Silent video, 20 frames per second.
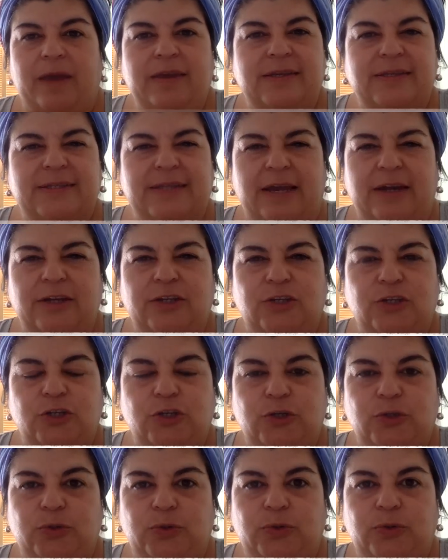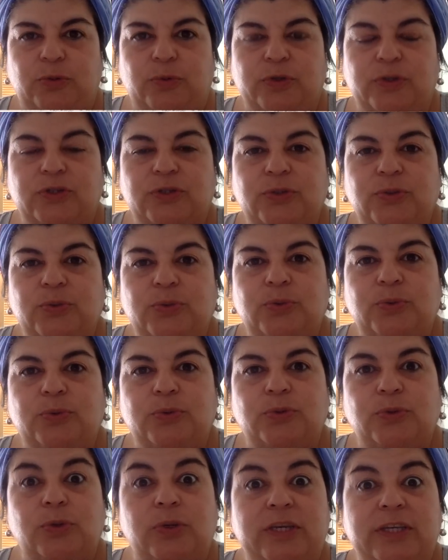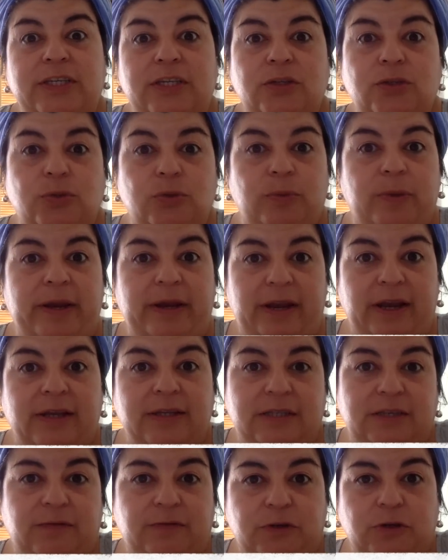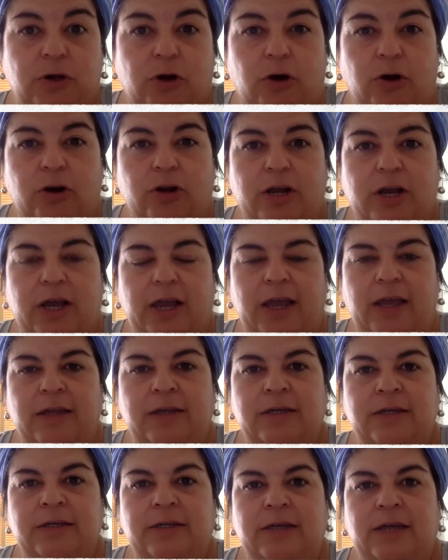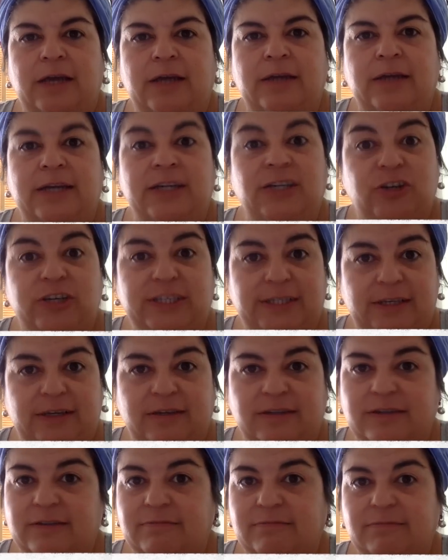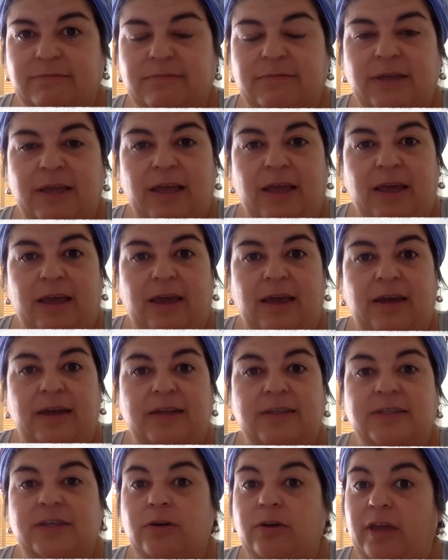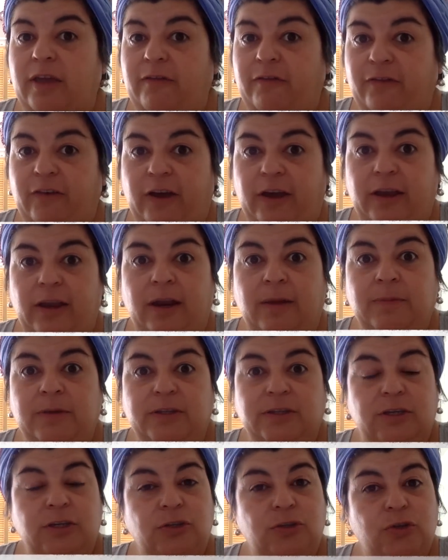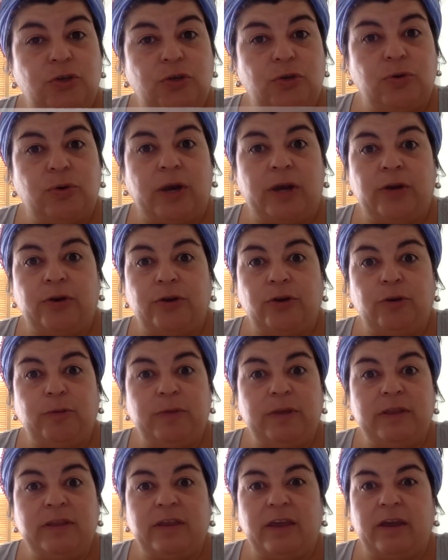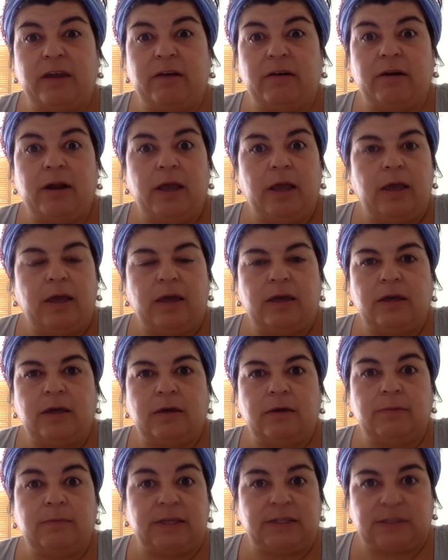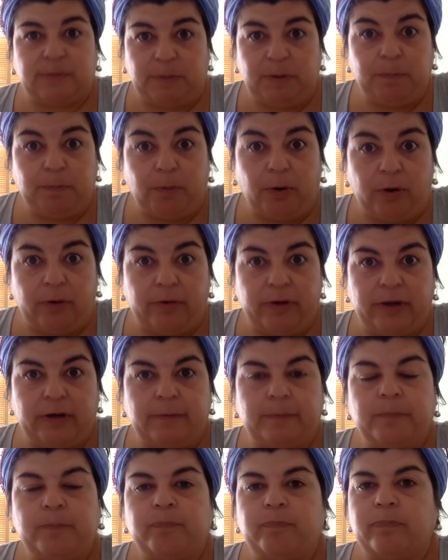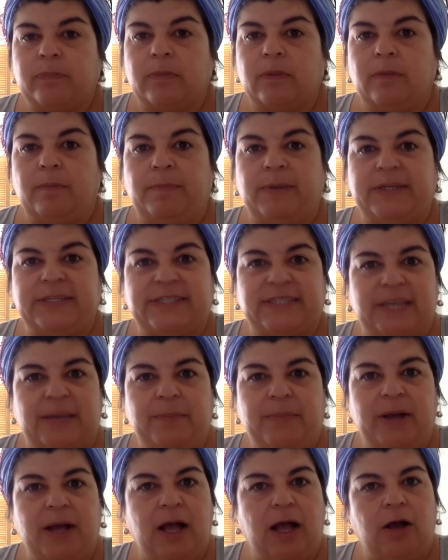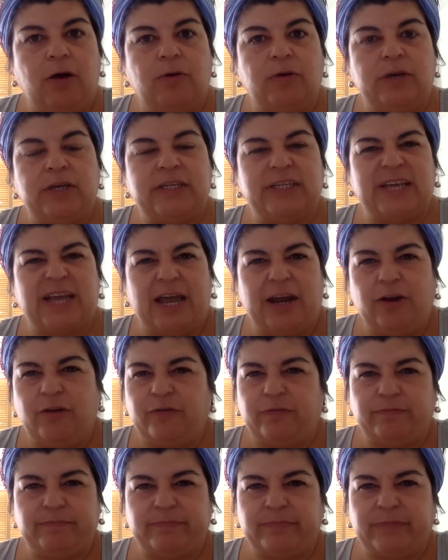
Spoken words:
started to do was to listen to my negative talk and address it. And I said, okay, fine, I'm listening to you. I know you've been there. It's a bit boring, but somehow it kind of